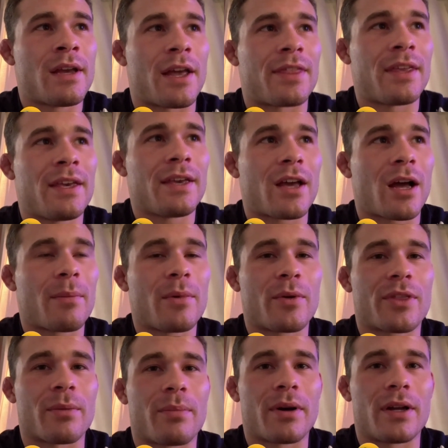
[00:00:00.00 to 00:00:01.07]
I think he caught me
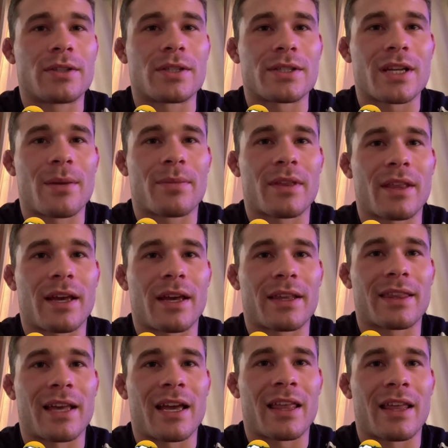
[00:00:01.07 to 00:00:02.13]
with a punch or something like
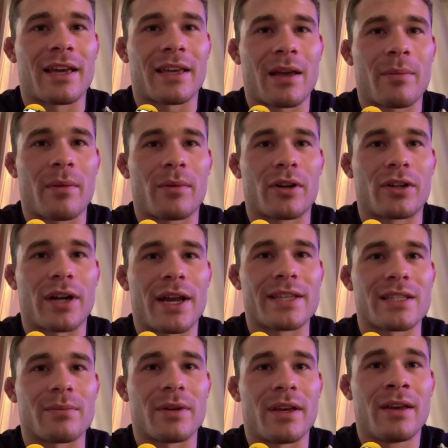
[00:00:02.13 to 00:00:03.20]
that. Like I remember
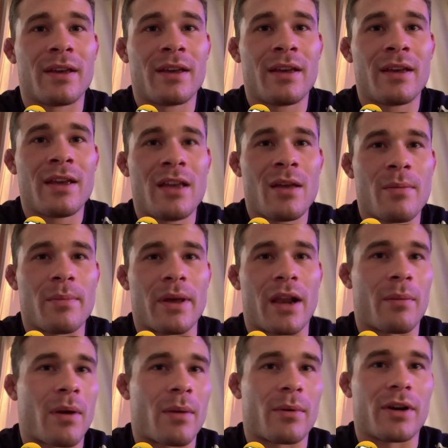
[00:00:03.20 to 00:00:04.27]
grazing me, but
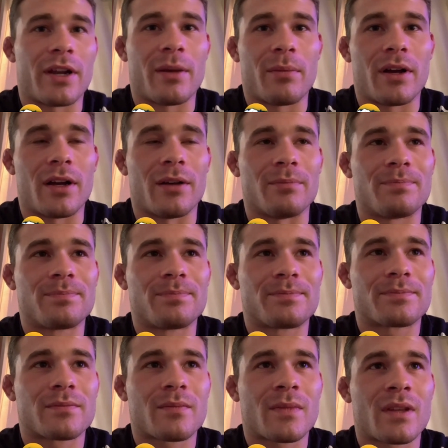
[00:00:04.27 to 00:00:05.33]
I remember him. Uh,
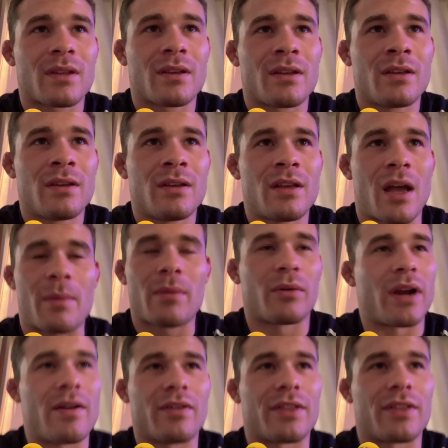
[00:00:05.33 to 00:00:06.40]
I
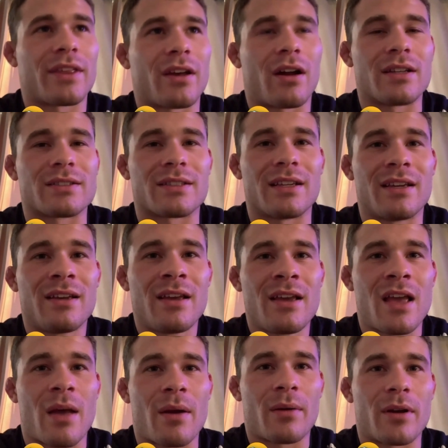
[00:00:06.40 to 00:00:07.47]
remember everything honestly.
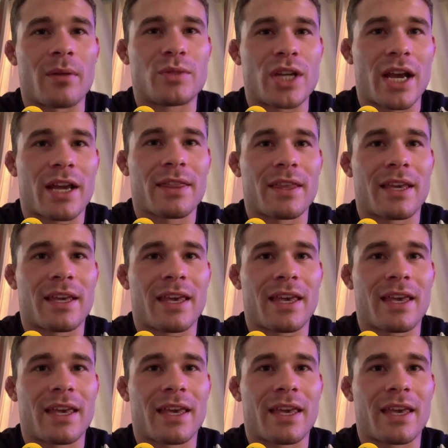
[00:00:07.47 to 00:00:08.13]
I remember him checking the